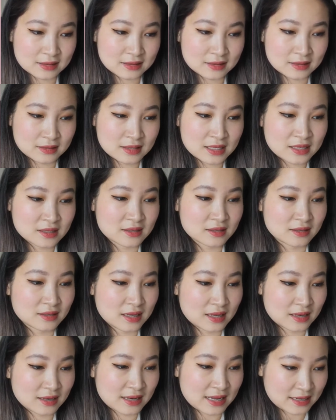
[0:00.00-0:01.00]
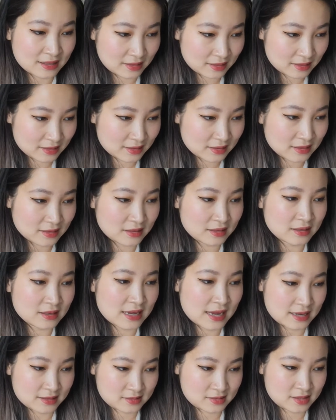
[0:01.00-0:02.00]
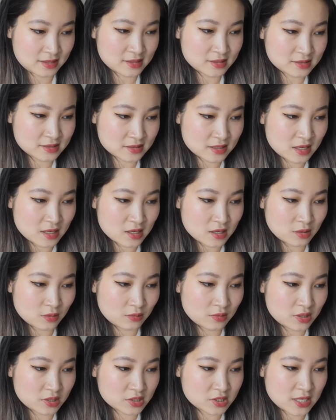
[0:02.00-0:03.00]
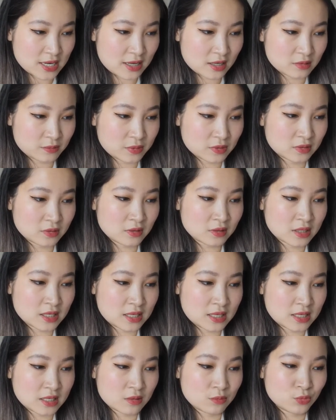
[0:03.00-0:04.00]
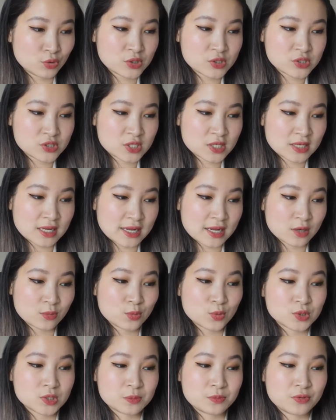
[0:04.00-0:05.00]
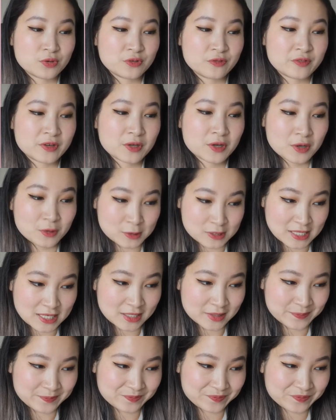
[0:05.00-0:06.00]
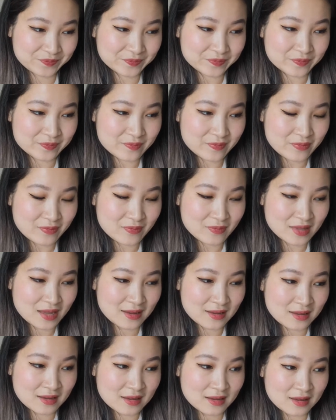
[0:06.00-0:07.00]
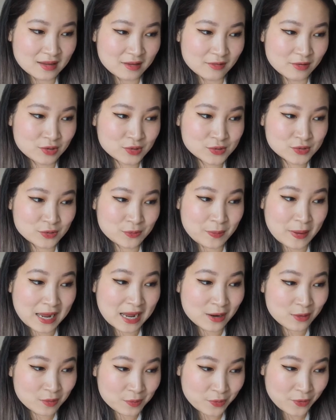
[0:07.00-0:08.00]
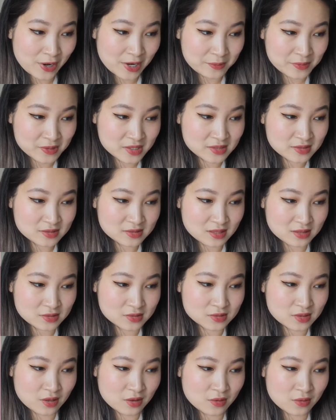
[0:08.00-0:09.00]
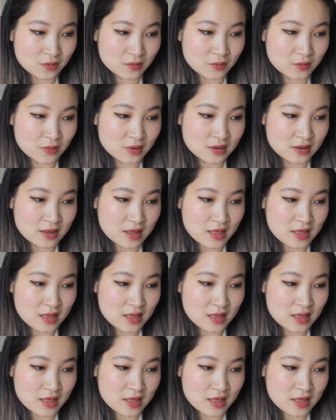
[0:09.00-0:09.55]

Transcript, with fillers: linolenic acids, which help lock in moisture like a waterproof coating. They're also power primers, so